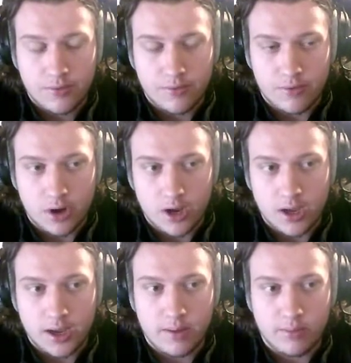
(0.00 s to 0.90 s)

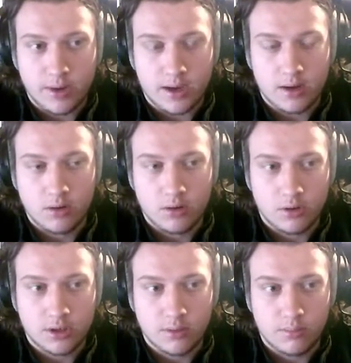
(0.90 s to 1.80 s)
Right, and we
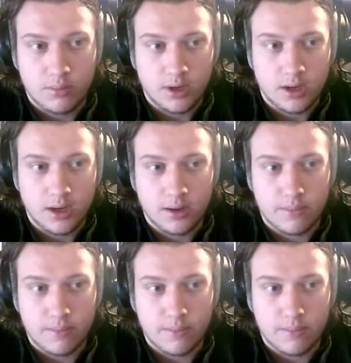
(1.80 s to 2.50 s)
cannot simply.